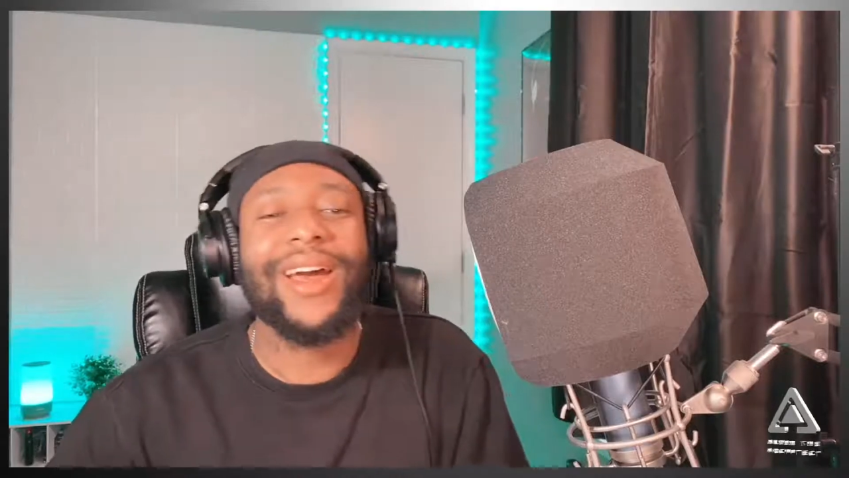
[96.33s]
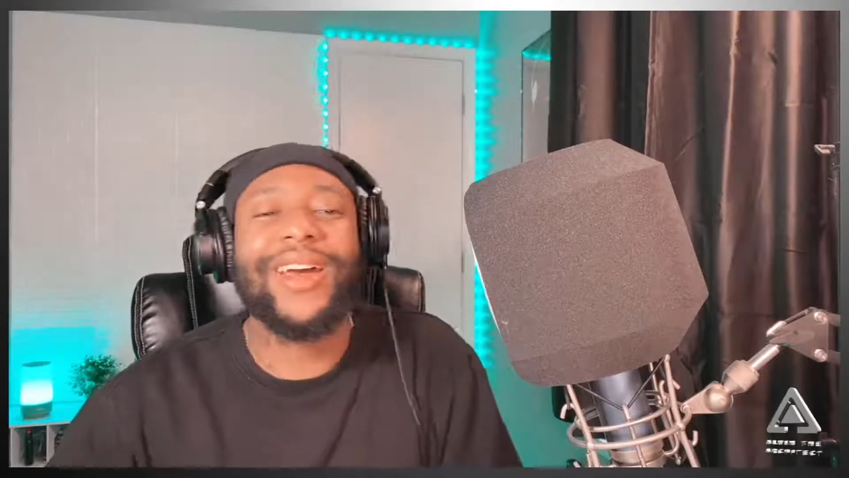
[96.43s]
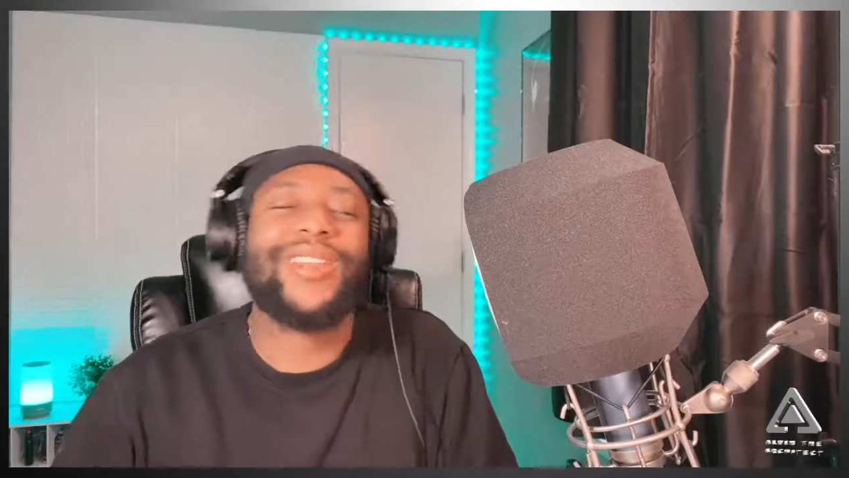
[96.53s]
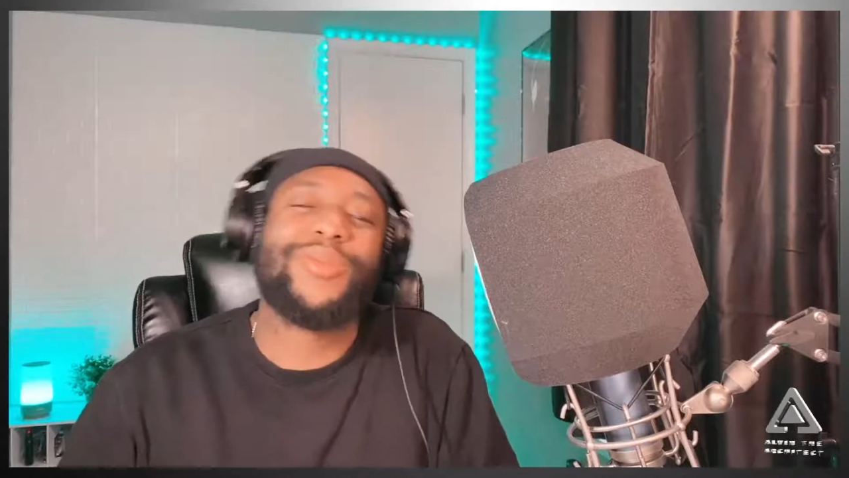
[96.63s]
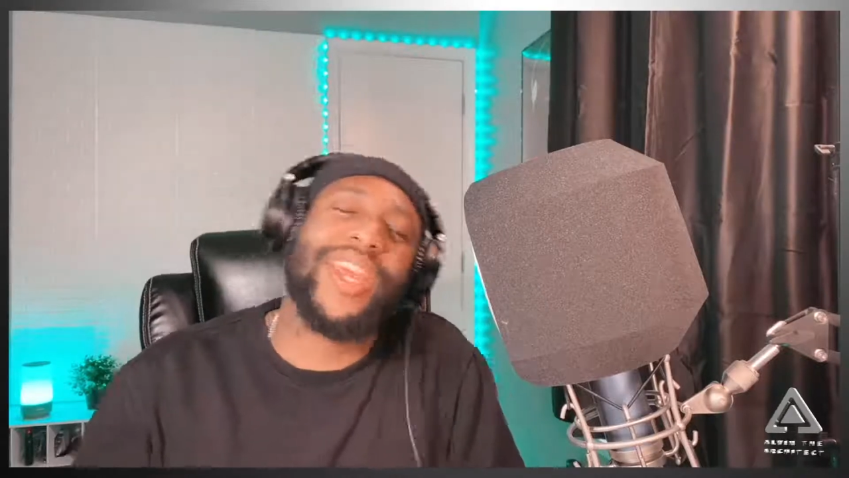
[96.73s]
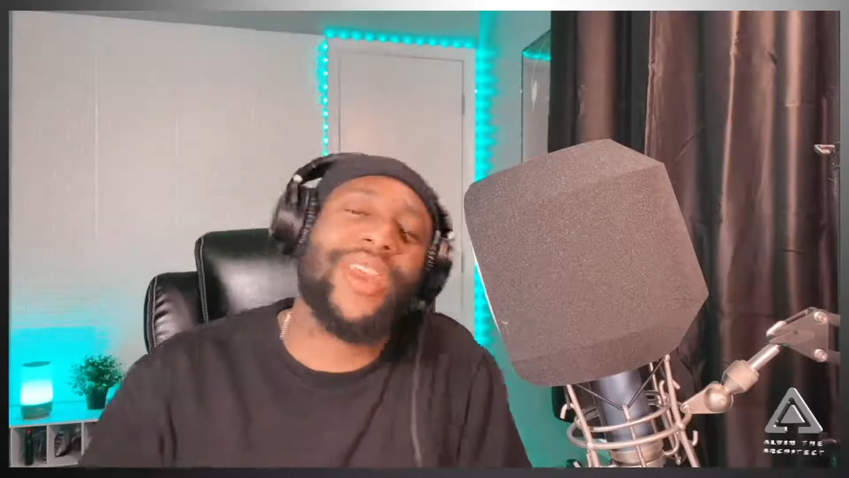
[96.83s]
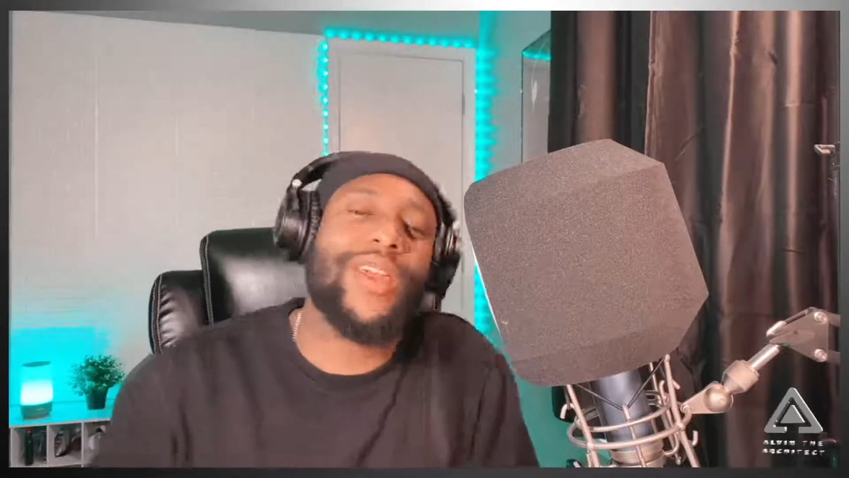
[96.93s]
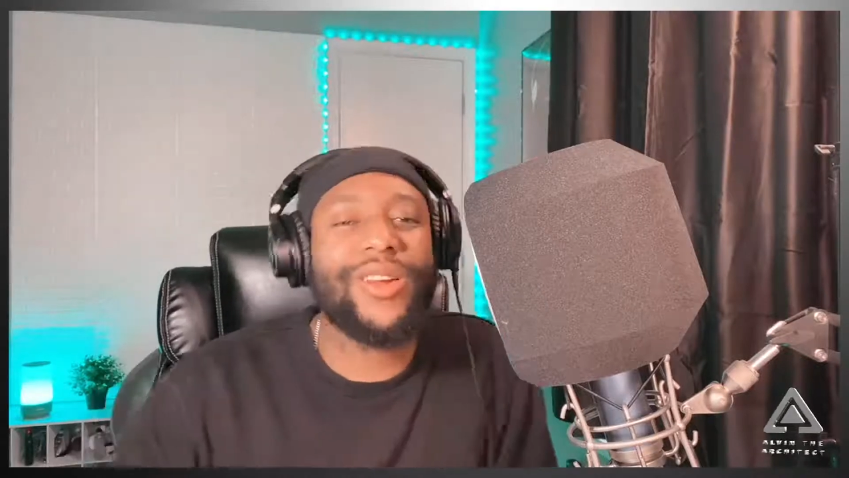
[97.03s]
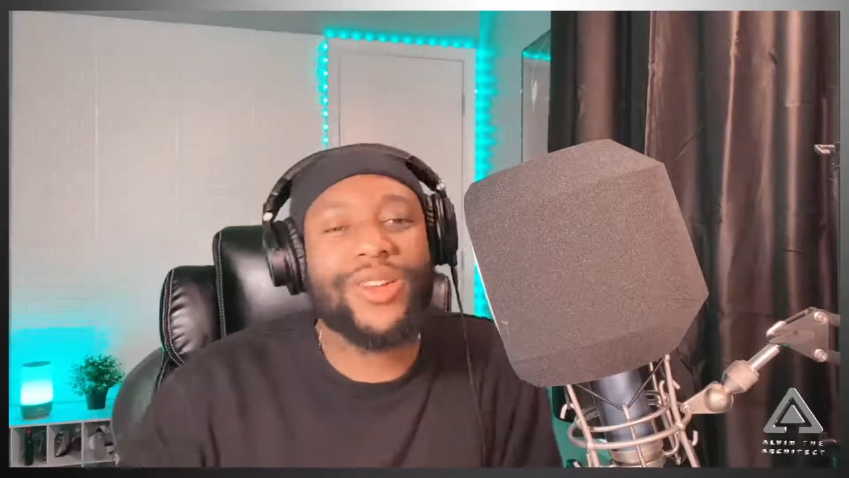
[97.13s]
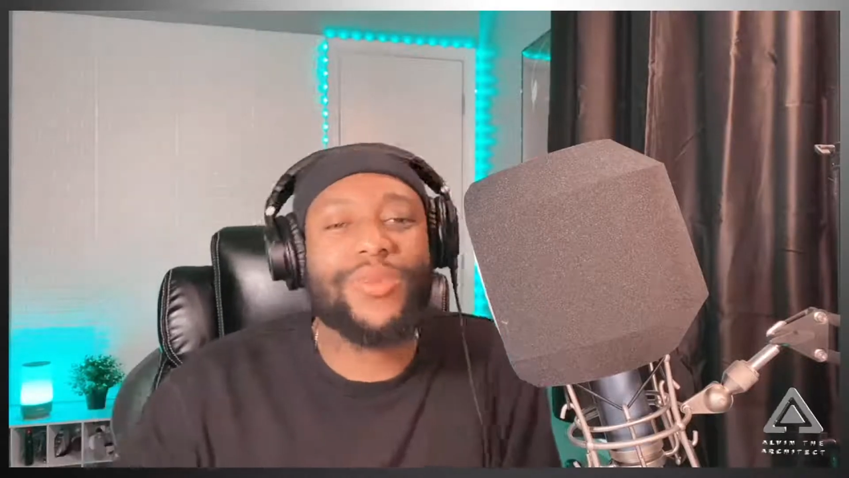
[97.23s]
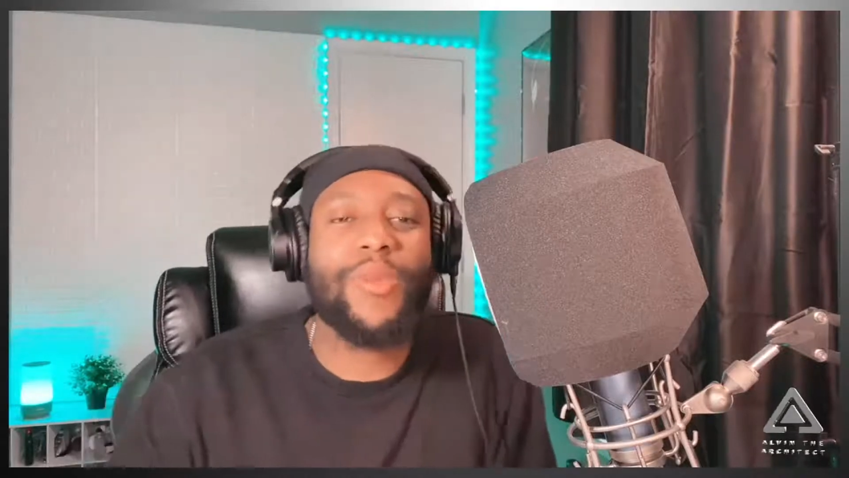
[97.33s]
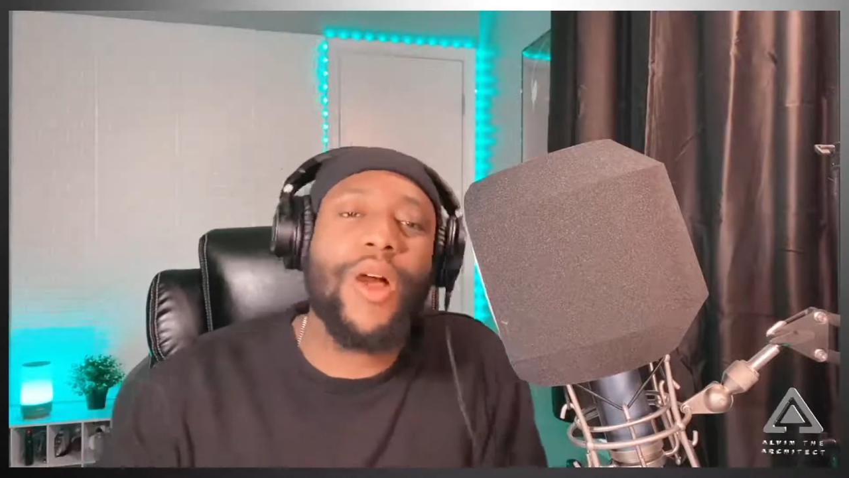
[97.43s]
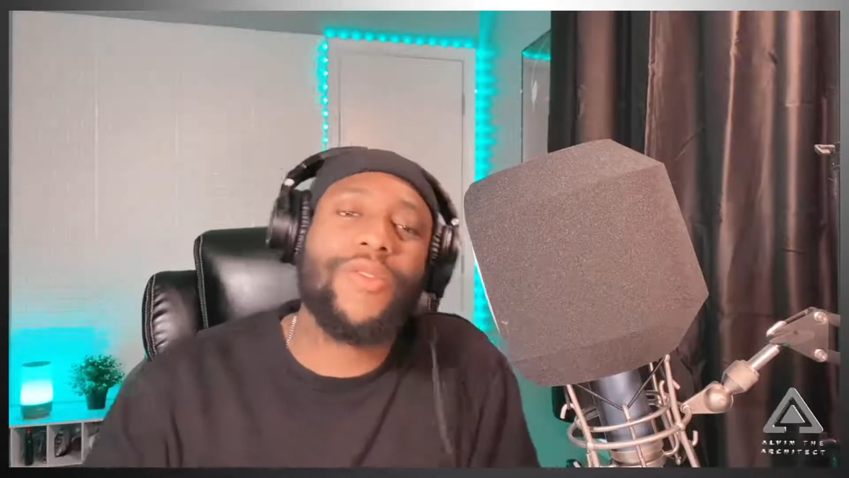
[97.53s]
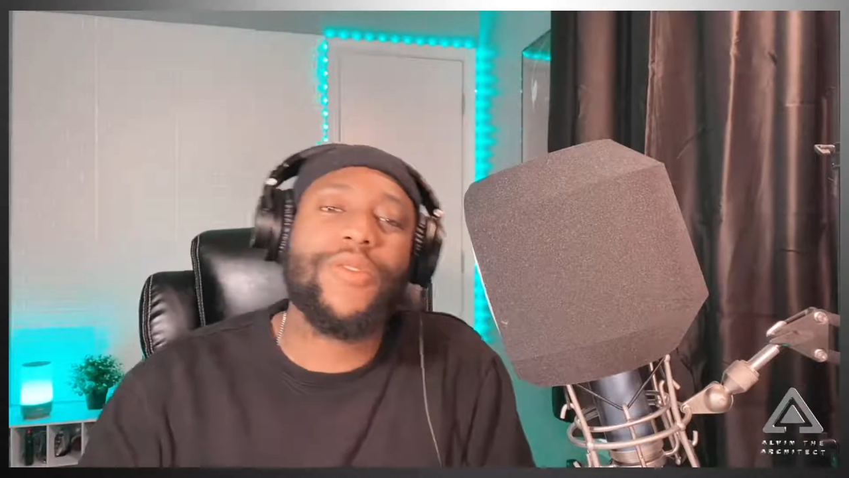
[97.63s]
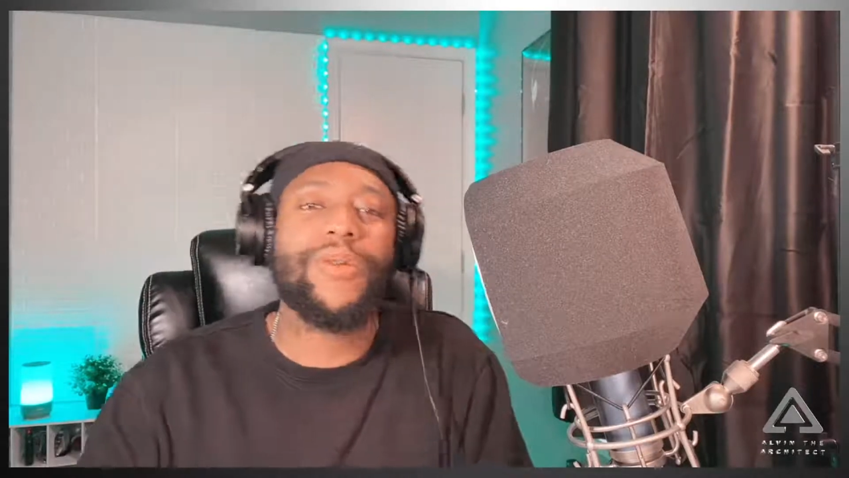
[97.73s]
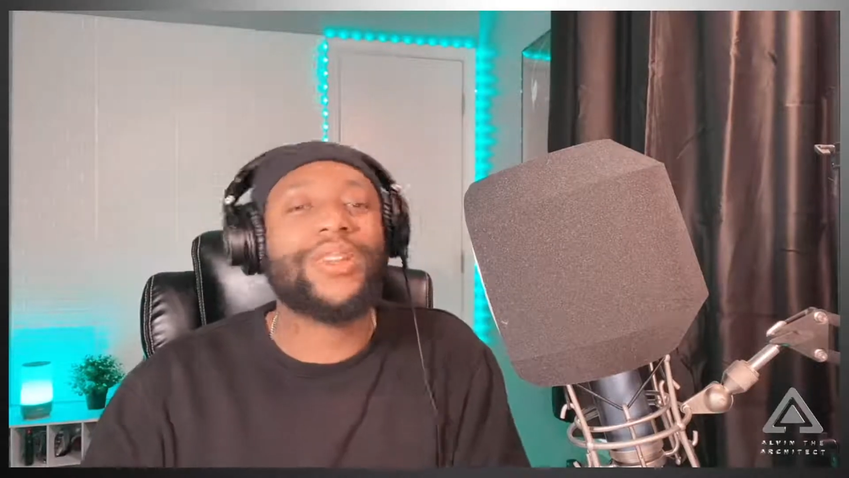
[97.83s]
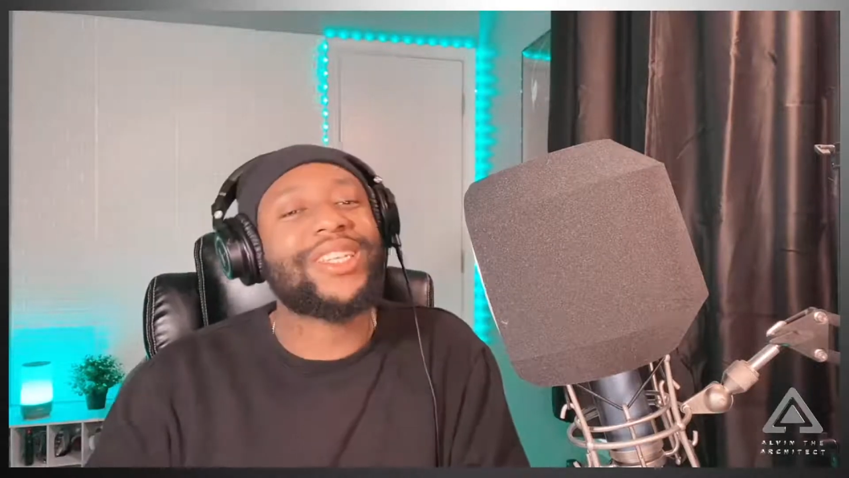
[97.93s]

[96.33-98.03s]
in theaters, Marvel.